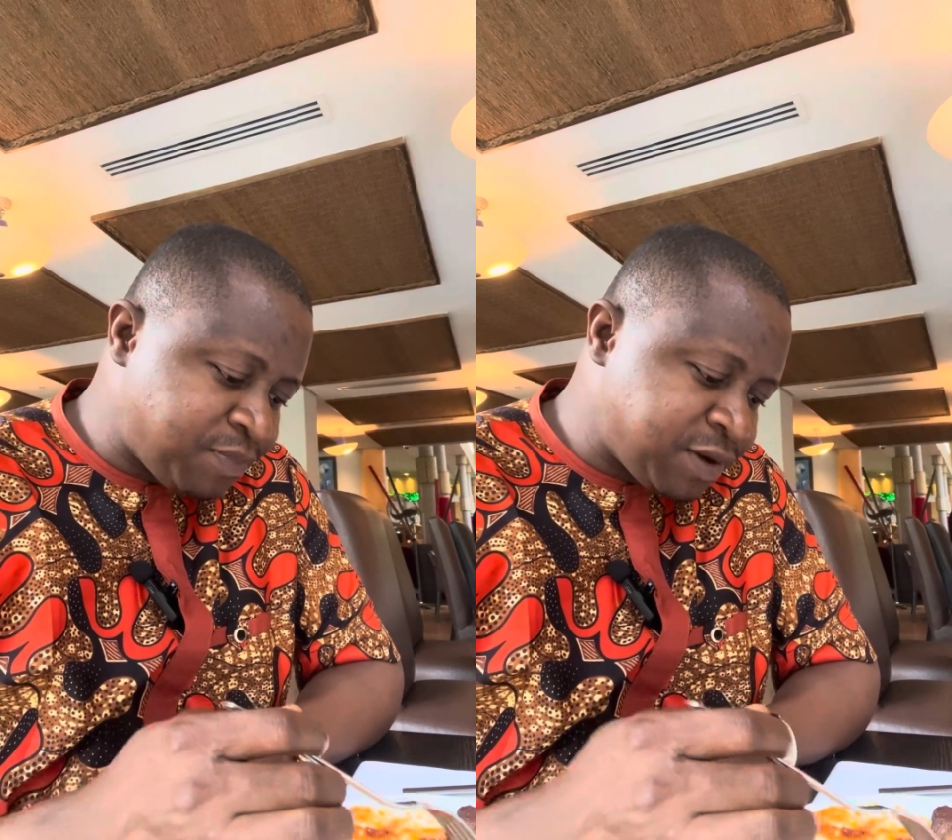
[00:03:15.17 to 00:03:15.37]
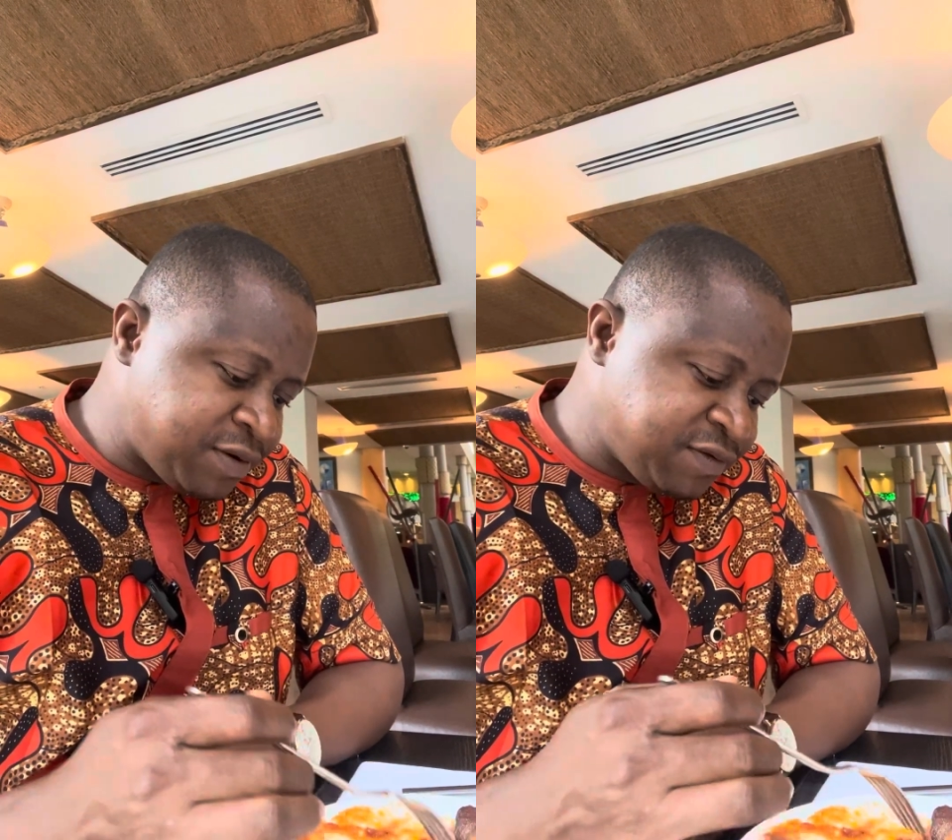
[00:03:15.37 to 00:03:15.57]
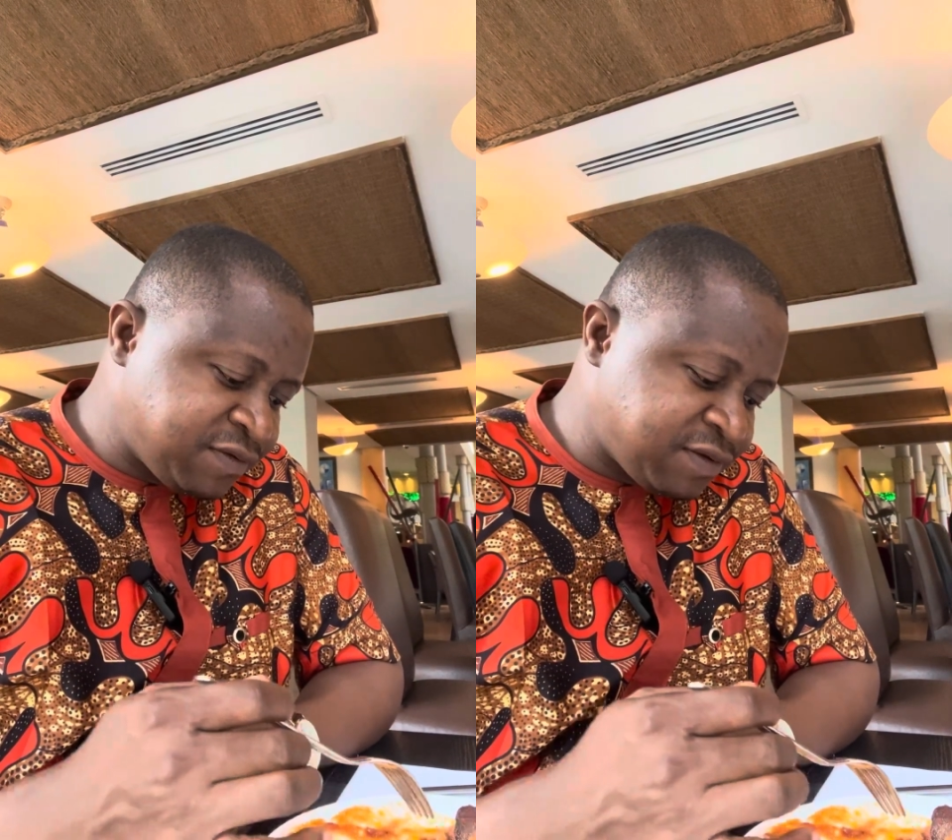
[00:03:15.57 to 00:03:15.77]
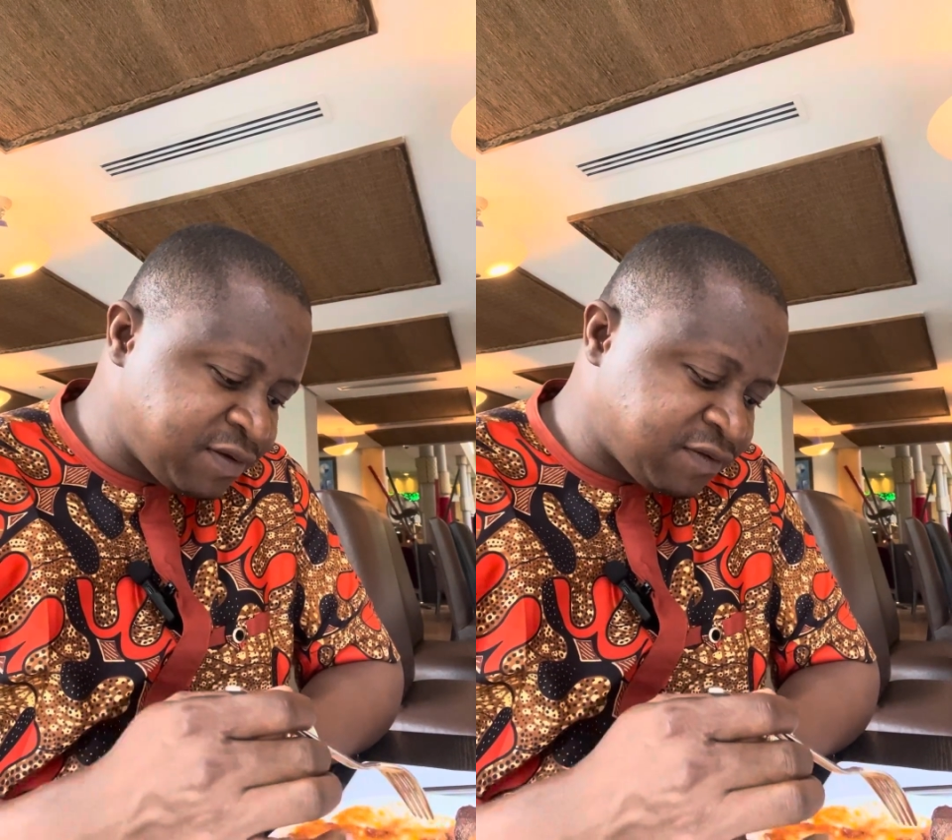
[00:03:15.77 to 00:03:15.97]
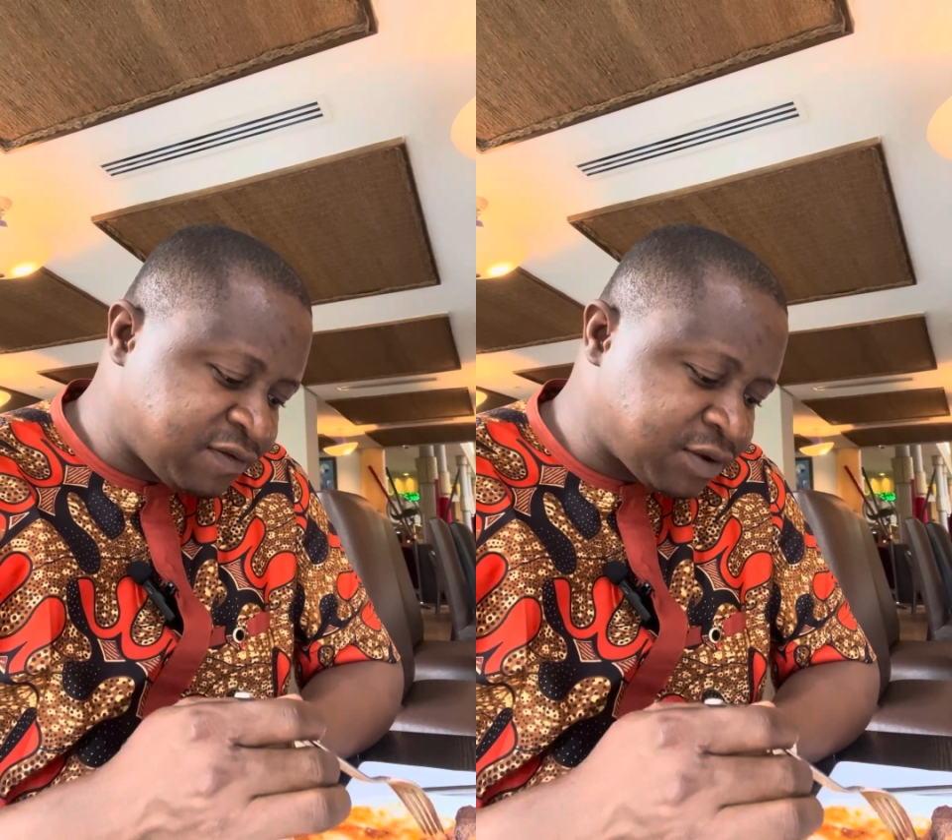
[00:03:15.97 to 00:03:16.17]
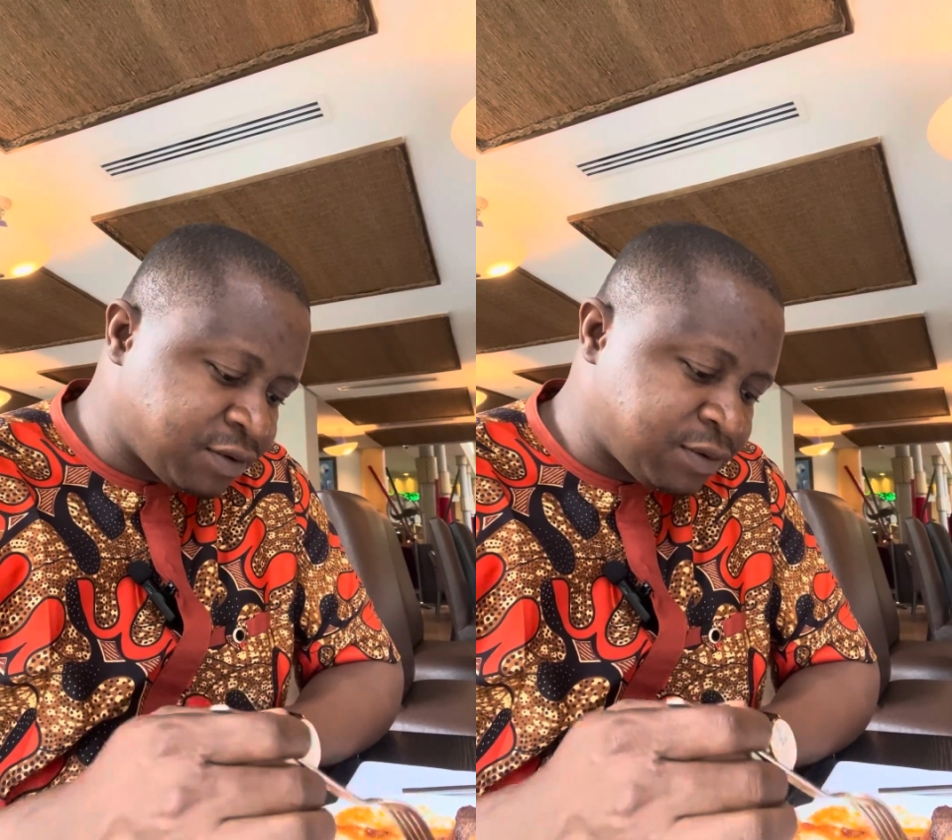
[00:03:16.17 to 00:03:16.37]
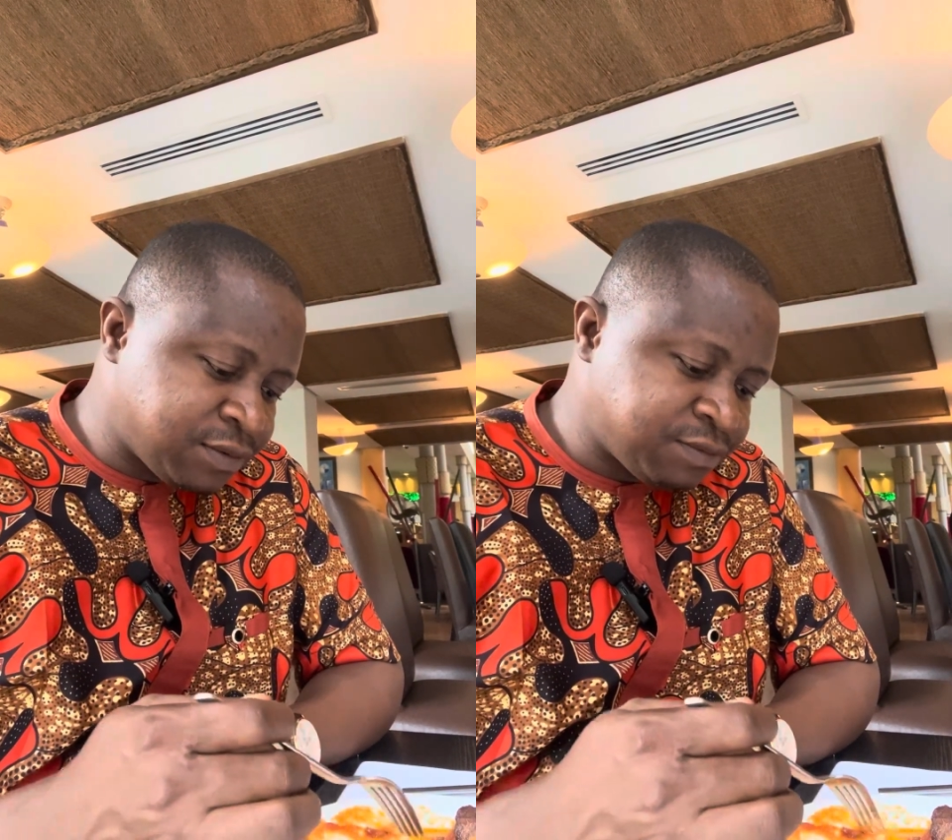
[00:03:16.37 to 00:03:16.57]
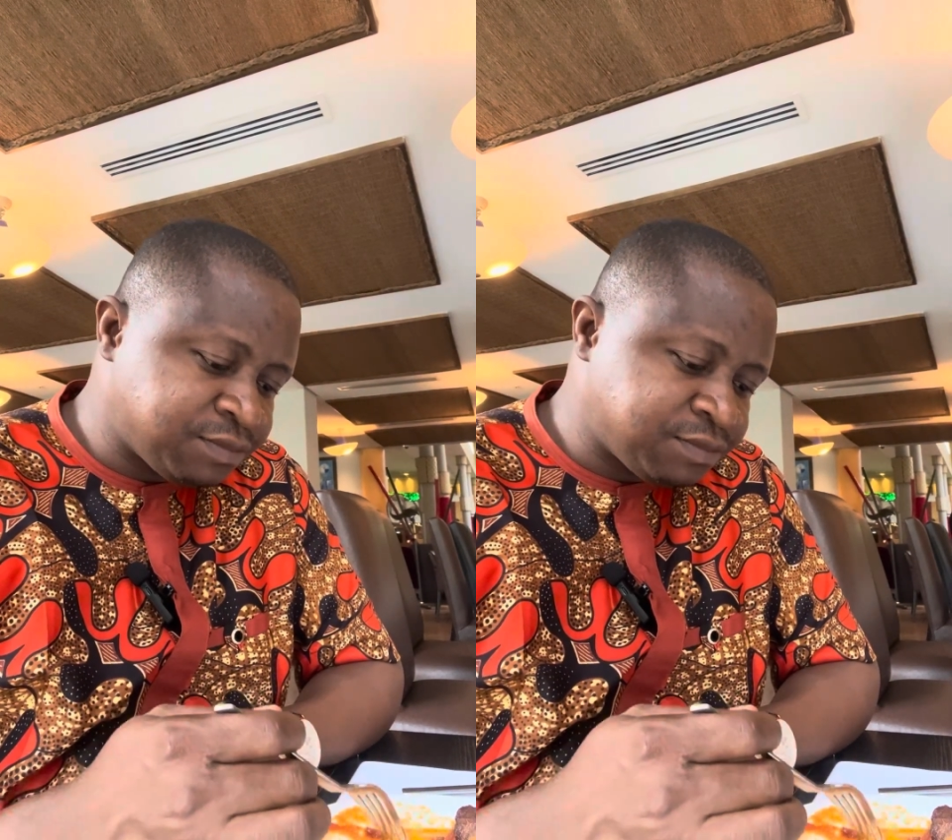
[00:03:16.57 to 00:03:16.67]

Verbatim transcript: There is the second